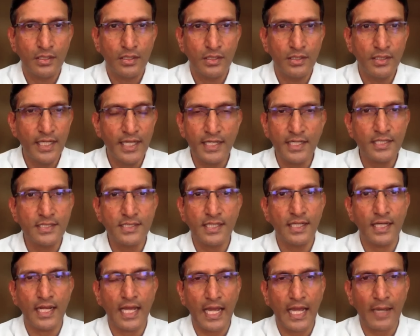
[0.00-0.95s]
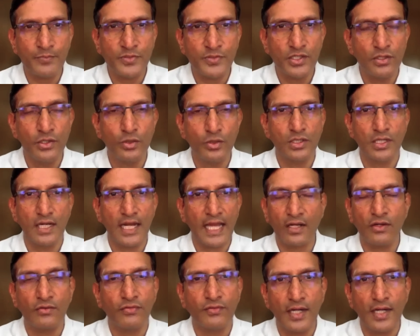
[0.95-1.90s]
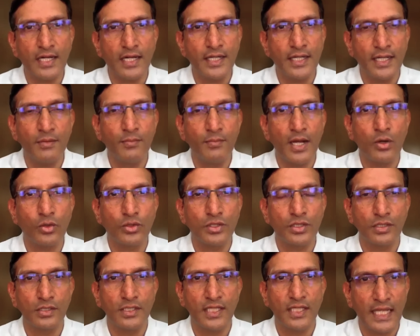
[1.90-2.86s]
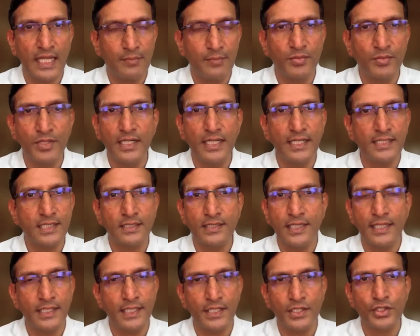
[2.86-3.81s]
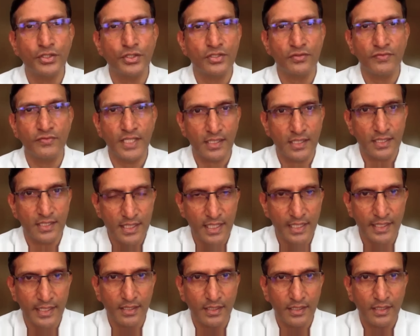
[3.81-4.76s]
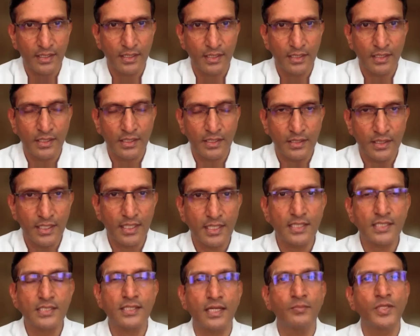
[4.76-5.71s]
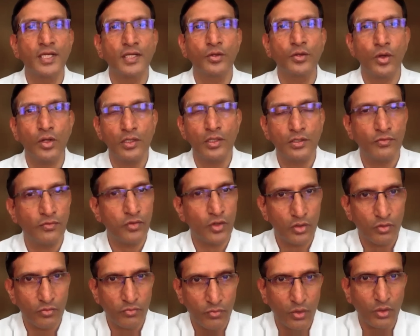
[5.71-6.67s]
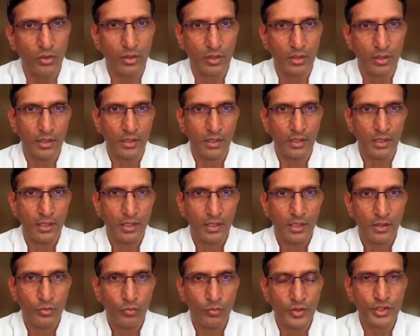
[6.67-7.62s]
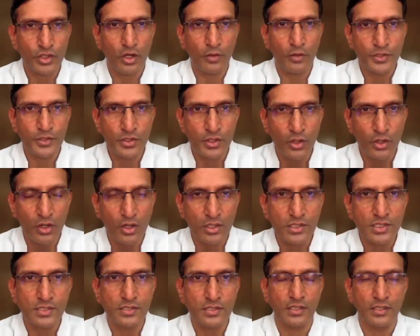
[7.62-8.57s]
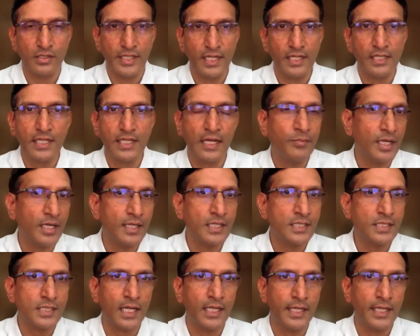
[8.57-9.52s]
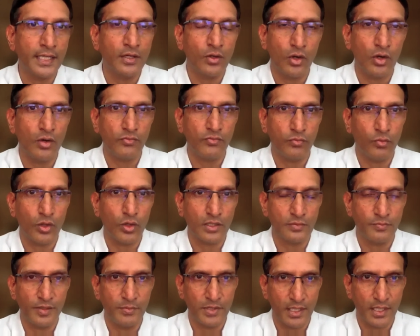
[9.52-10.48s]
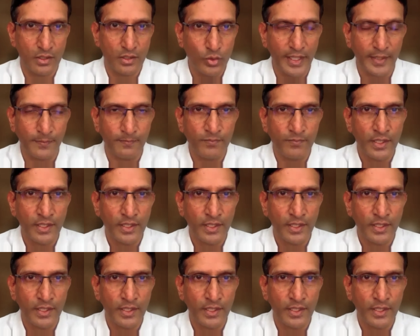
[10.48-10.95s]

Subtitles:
There is an absolute lack of clarity about the capabilities and the intentions of the other side. There is something called the fog of war, which obscures real-time understanding of what people are doing.